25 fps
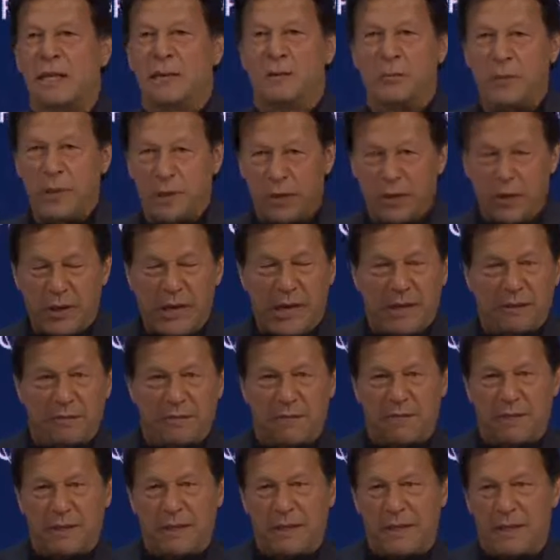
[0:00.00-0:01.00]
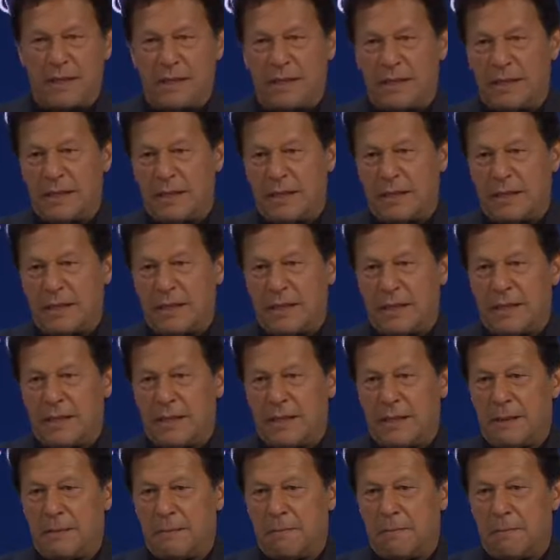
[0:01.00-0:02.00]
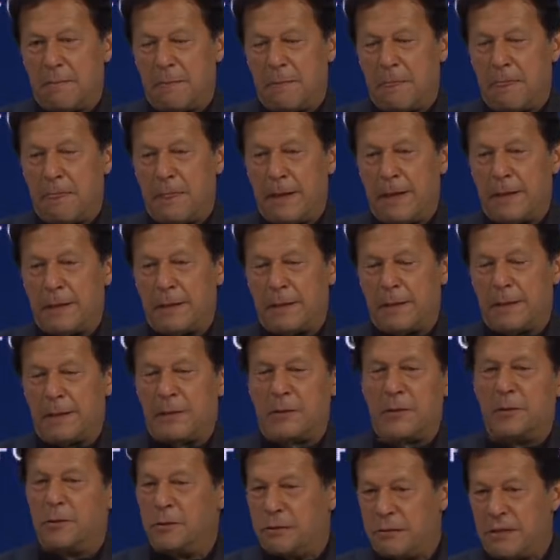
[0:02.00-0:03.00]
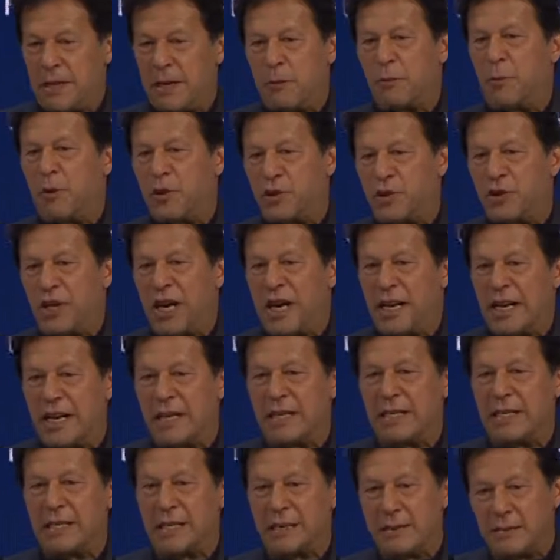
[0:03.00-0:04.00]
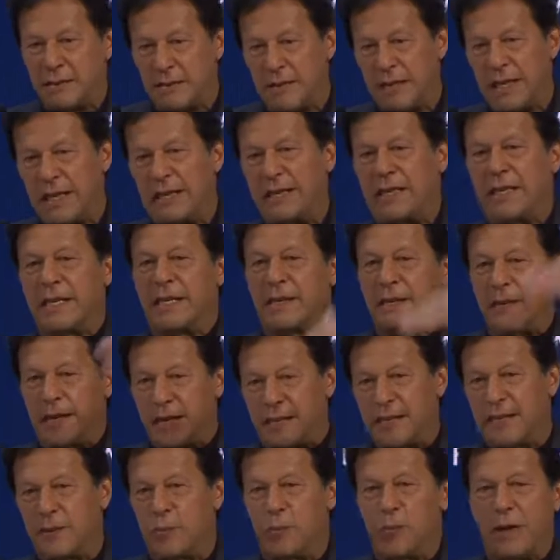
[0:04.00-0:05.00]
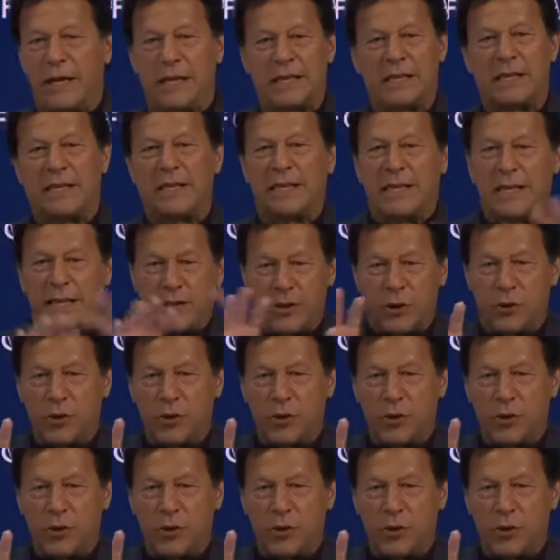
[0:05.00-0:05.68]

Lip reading: We could have you know, done what China did. They created wealth, and then they